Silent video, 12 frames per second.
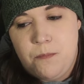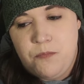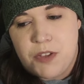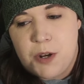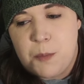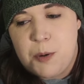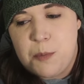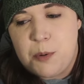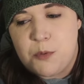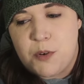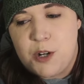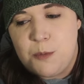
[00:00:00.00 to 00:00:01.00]
Her
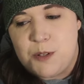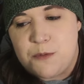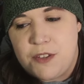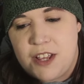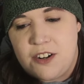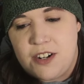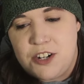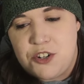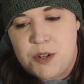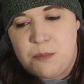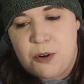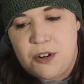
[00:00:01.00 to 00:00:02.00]
purple robes fluttered as
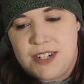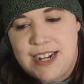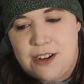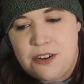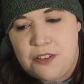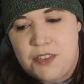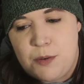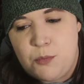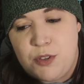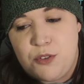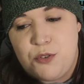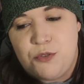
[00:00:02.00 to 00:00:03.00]
she bore down on them
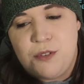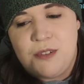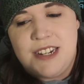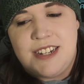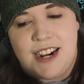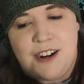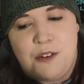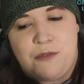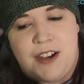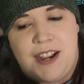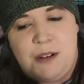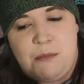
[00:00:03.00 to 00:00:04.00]
with truly
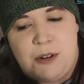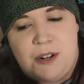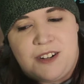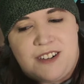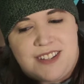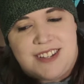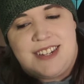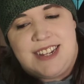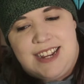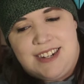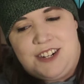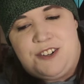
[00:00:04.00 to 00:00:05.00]
terrifying, murderous
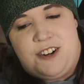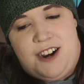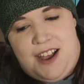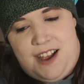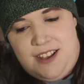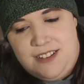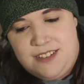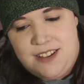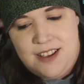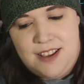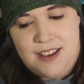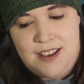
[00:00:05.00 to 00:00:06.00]
intent in her eyes.
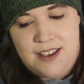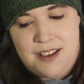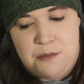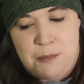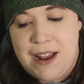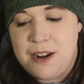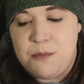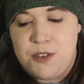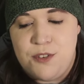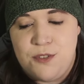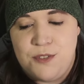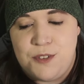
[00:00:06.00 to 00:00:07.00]
Madame
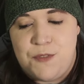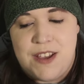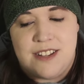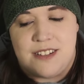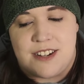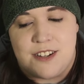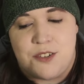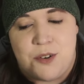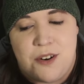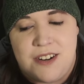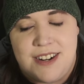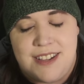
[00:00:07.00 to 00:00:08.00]
Yu's face
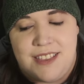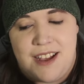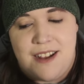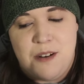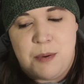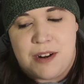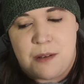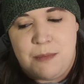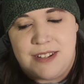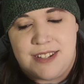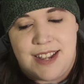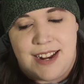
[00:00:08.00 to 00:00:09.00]
contorted at the
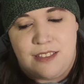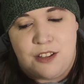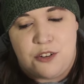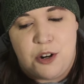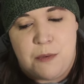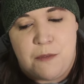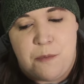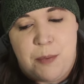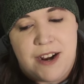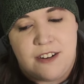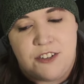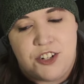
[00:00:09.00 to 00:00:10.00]
unbecoming sight the group of
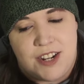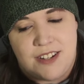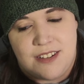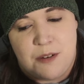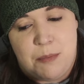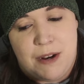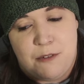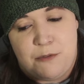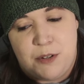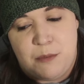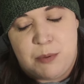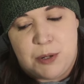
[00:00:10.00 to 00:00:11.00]
bare-chested,
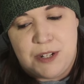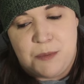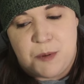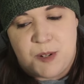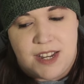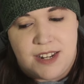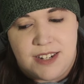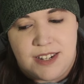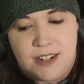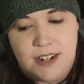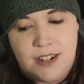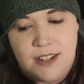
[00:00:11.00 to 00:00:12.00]
barefooted boys
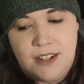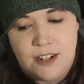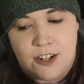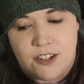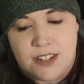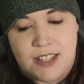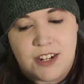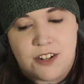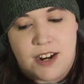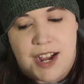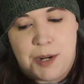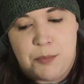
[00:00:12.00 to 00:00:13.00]
presented. Her
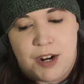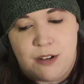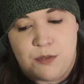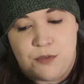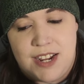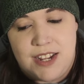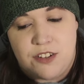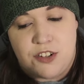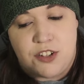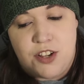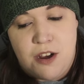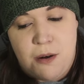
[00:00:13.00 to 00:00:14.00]
slender eyebrows raised
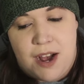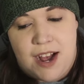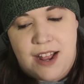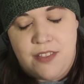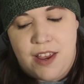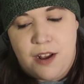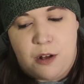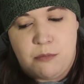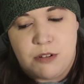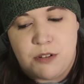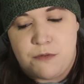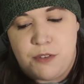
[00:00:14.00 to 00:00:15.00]
so high they
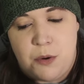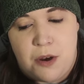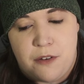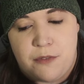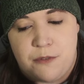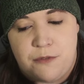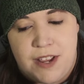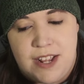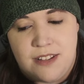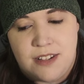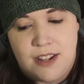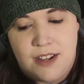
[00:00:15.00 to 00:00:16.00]
almost flew off her face.